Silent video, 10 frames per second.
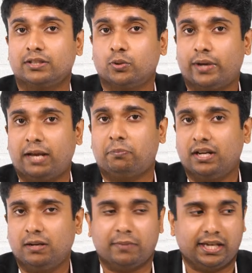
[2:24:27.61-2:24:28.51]
So
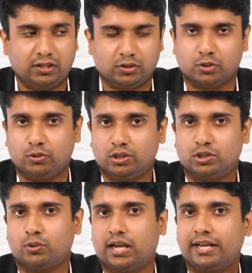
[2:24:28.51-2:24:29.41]
April, May, June,
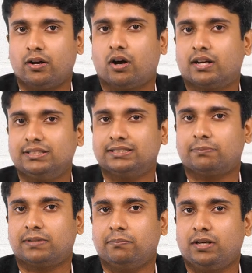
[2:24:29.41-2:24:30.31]
July, August,
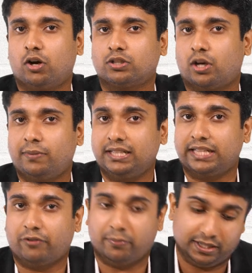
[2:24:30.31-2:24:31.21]
September, October,
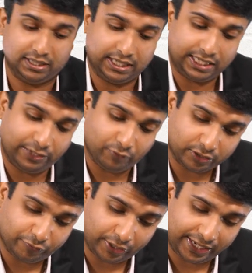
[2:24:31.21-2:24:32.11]
November. He
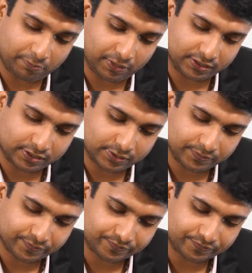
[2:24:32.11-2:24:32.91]
worked for 8 months.